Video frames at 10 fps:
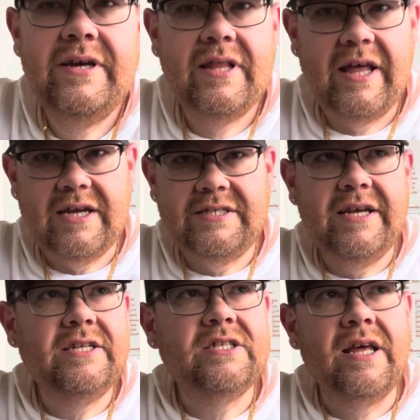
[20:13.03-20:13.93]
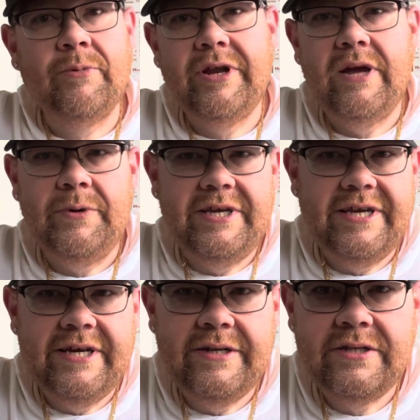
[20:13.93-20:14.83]
Like I said, it's Labor Day
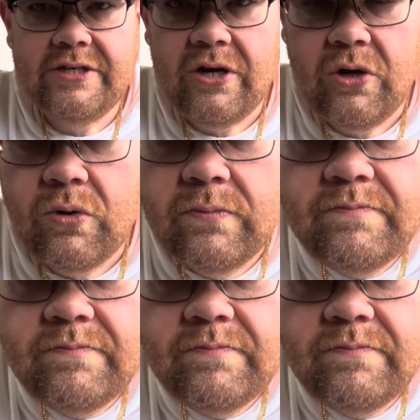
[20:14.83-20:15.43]
weekend, so